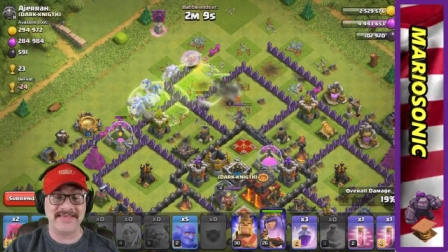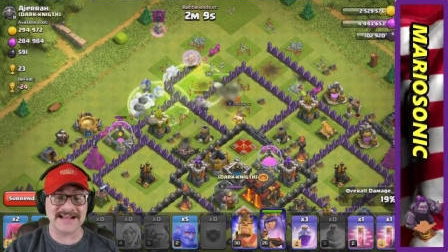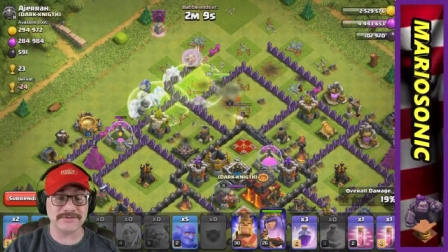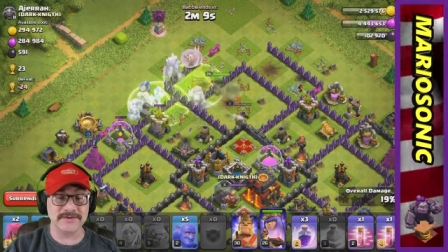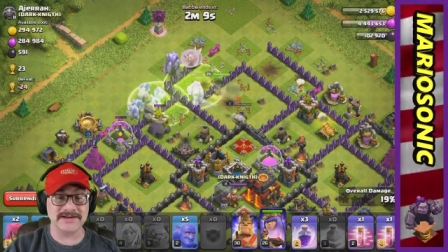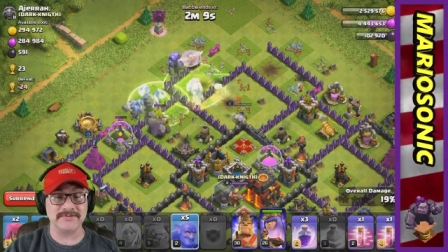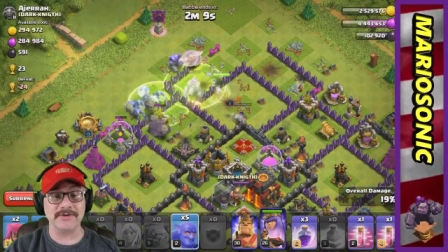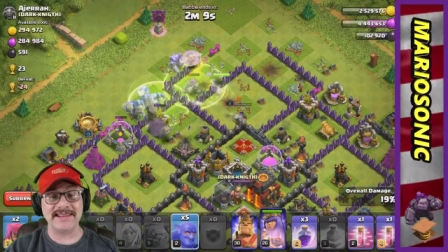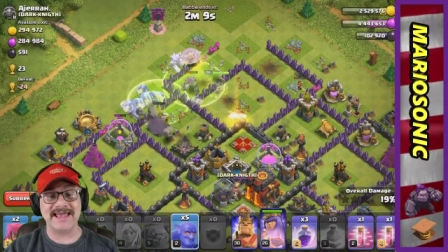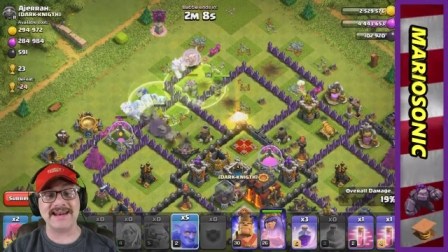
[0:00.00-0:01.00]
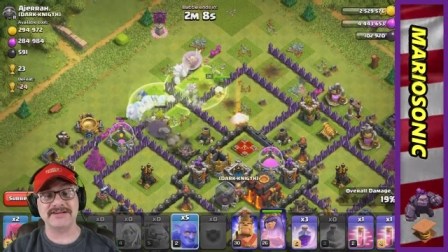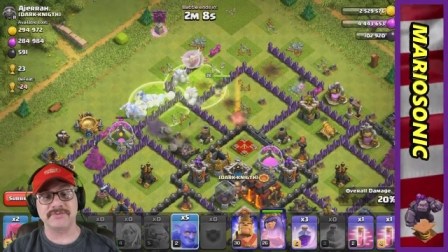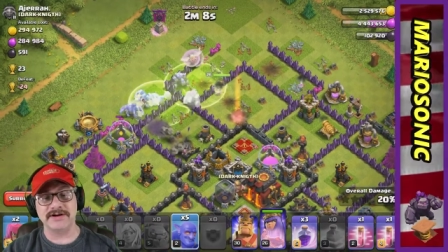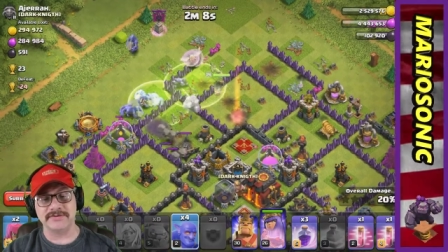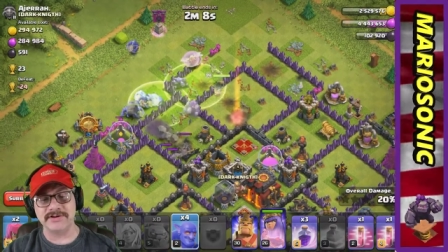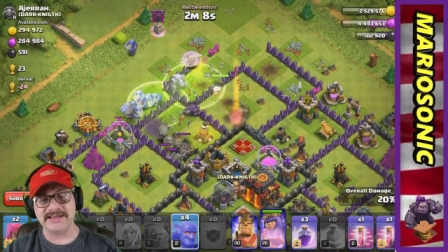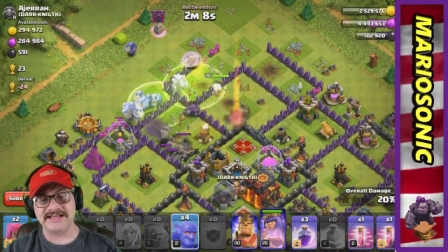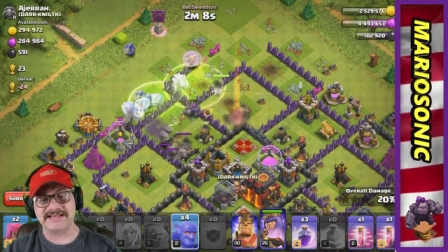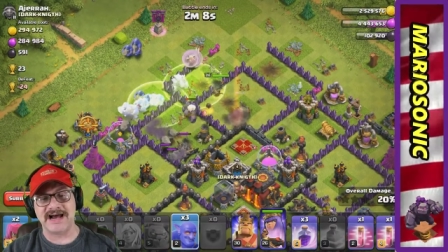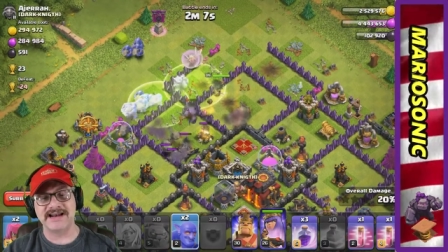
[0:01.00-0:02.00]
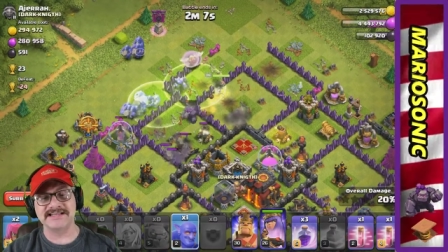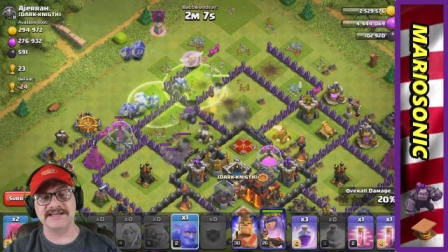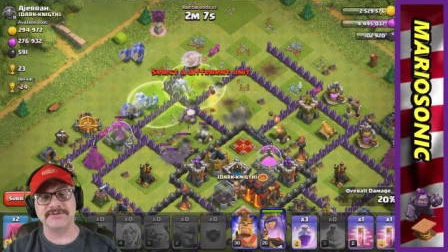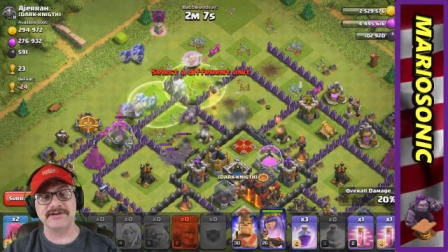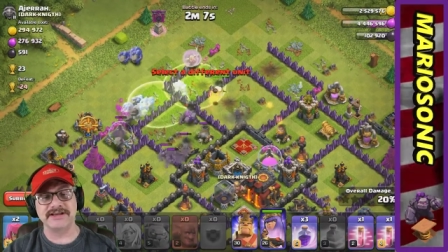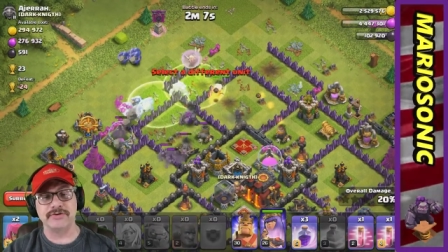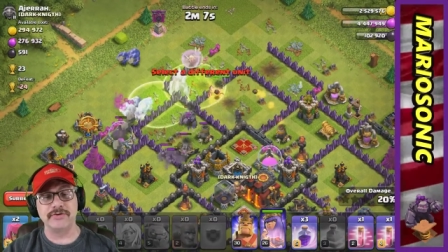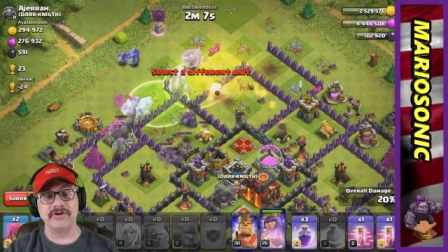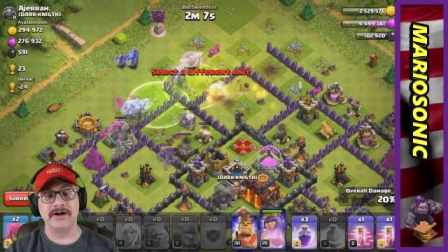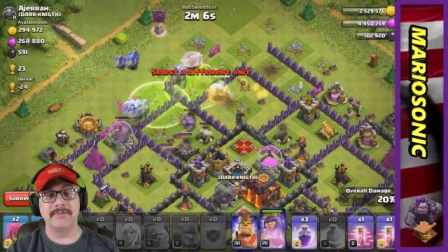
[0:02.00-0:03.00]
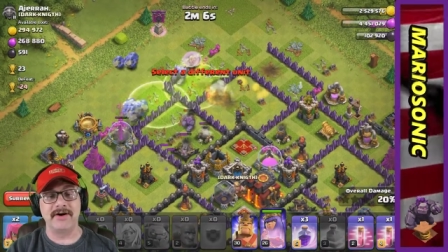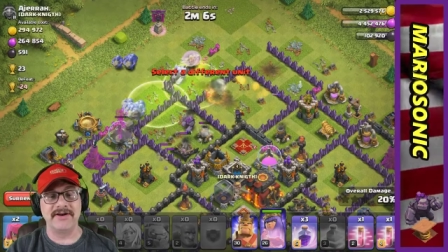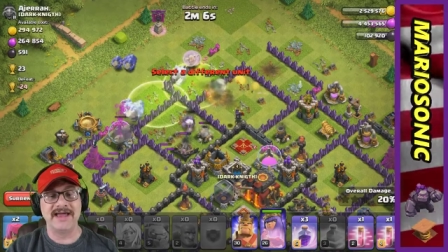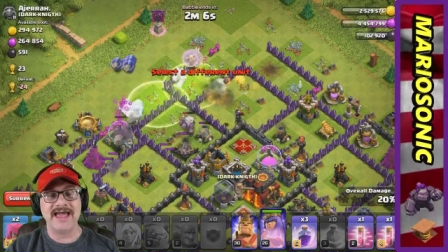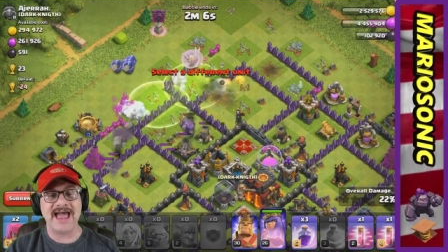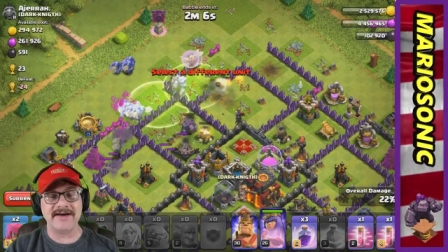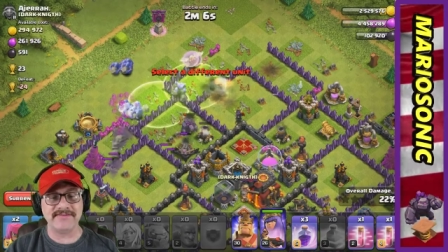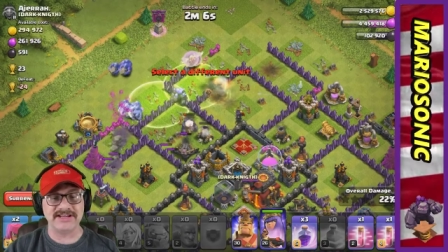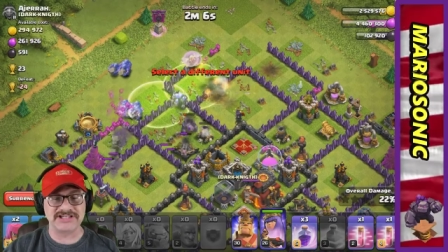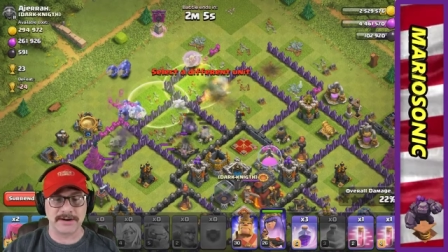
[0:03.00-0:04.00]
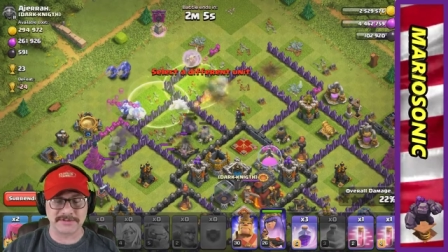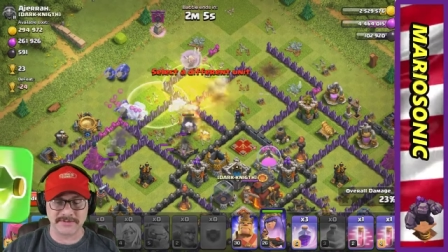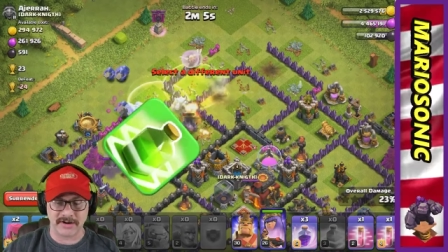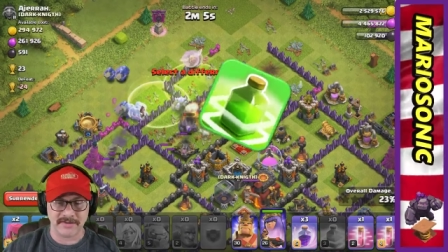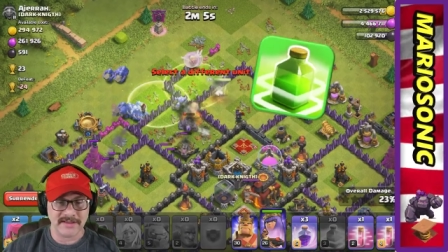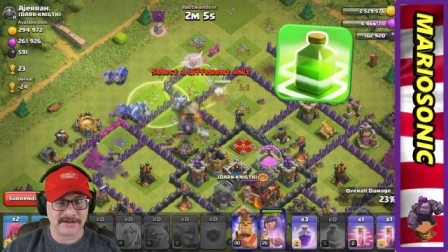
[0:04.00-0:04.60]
That's what what that is. What really is honestly really cool about having the jump spell.